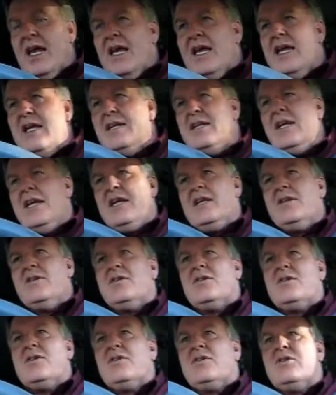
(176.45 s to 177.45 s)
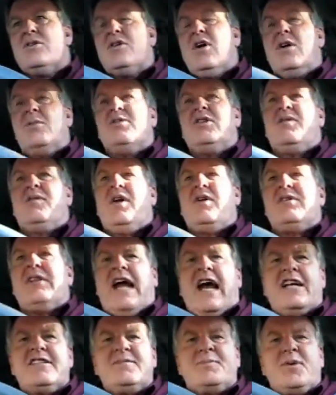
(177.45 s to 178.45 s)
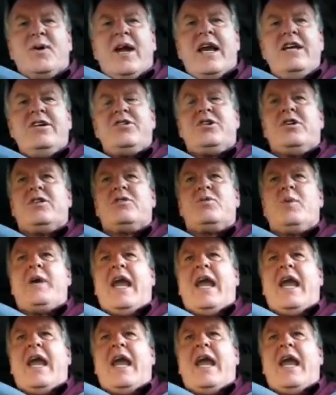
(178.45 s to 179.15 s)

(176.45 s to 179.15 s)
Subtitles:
in terms of those aspirations